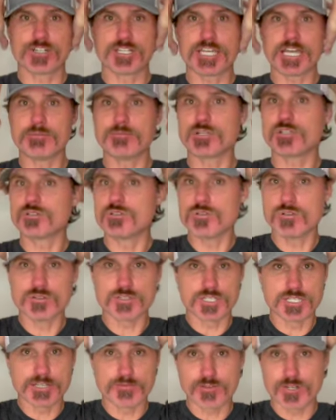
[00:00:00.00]
chemicals
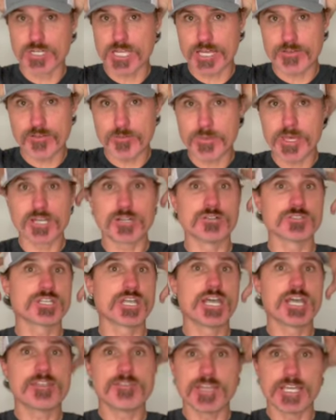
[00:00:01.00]
and different heavy metals,
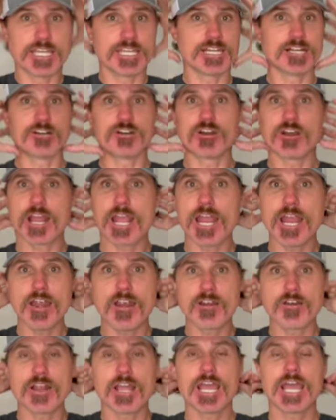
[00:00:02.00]
they get on our
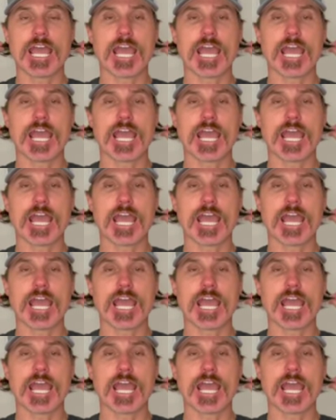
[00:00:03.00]
hair.